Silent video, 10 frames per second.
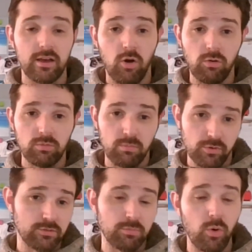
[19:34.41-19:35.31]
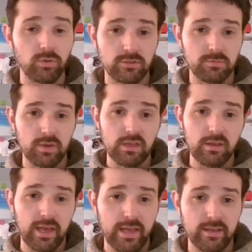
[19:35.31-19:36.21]
hold most important to
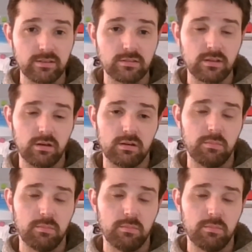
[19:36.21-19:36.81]
me is